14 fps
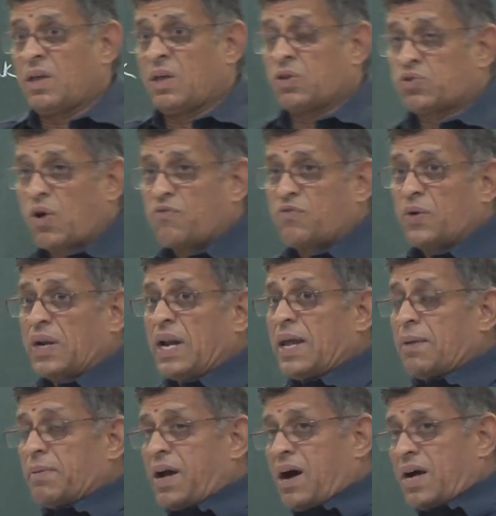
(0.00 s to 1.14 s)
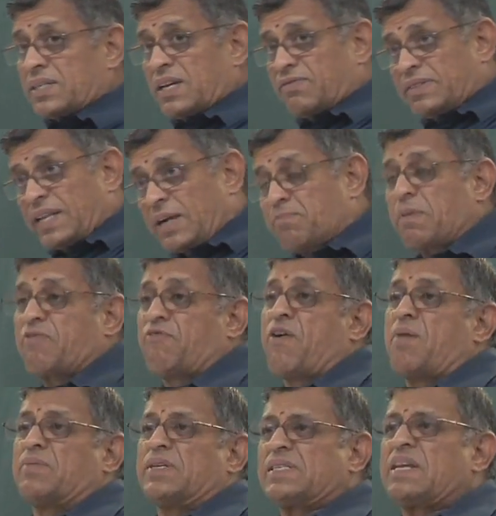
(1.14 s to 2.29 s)
So only because of that
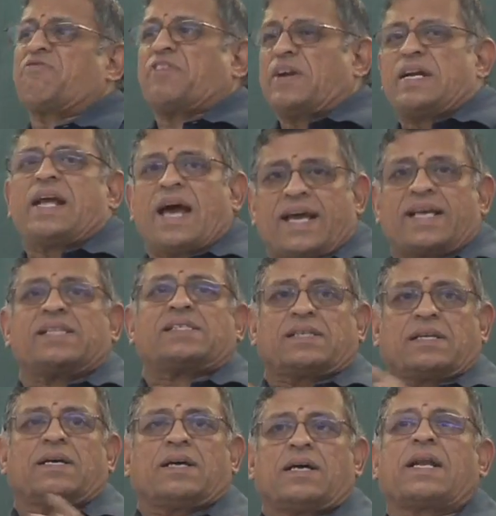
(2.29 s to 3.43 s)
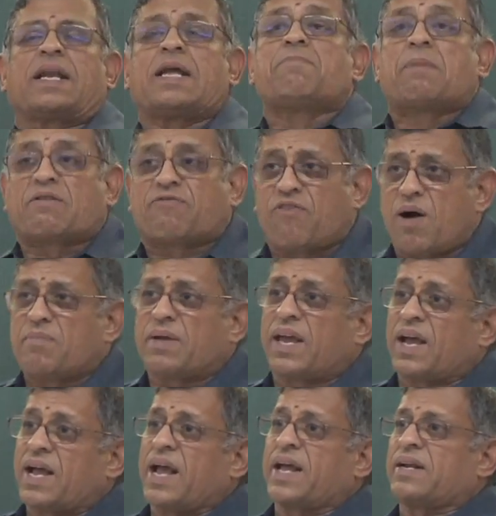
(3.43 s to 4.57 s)
performance, if India is re-performing
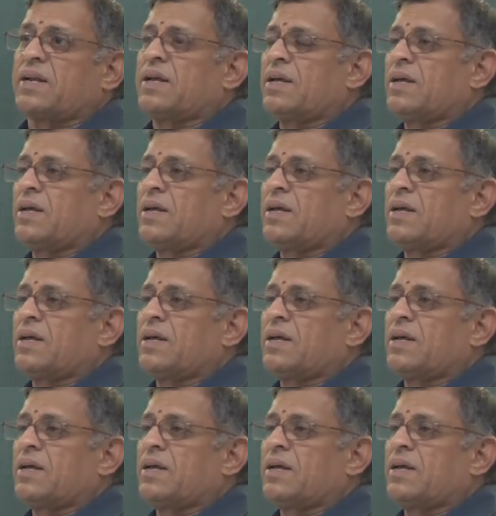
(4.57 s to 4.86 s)
again,